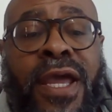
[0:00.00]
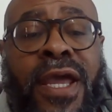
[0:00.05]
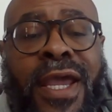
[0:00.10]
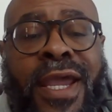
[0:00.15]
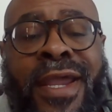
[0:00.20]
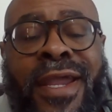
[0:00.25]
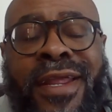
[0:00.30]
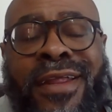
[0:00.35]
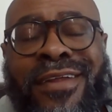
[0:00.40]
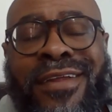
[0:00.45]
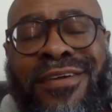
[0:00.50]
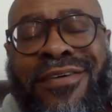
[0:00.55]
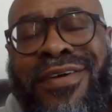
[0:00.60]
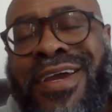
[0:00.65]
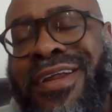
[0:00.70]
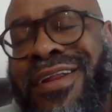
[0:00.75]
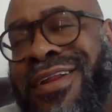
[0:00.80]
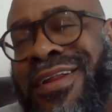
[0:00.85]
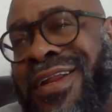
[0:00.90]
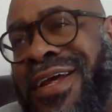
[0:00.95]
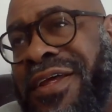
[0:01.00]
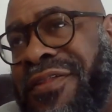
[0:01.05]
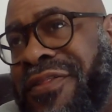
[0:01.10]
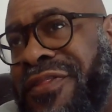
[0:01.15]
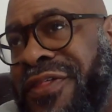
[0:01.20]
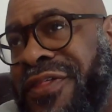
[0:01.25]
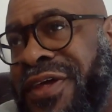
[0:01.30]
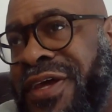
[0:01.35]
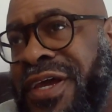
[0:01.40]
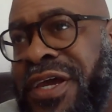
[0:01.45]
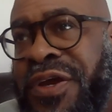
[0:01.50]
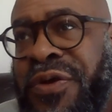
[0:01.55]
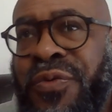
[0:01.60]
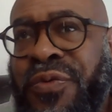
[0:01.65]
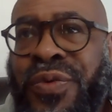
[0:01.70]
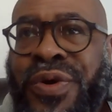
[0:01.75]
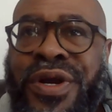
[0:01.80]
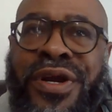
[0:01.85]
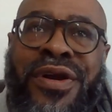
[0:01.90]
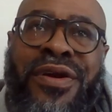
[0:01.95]
And you get in that thing
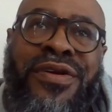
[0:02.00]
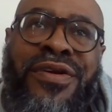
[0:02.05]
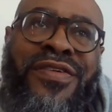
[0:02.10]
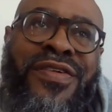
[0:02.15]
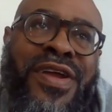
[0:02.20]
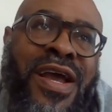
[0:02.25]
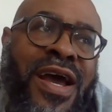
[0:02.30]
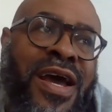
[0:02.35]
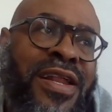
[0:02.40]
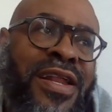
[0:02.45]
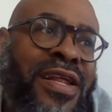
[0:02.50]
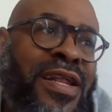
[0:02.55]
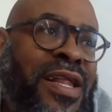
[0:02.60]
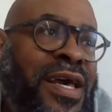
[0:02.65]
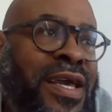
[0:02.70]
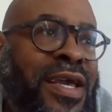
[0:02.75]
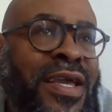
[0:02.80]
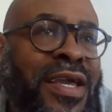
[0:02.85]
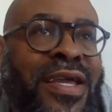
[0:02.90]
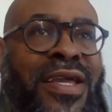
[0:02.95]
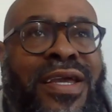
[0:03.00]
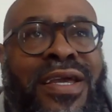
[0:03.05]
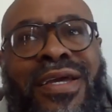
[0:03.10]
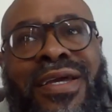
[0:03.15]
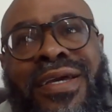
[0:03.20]
where it's kind of like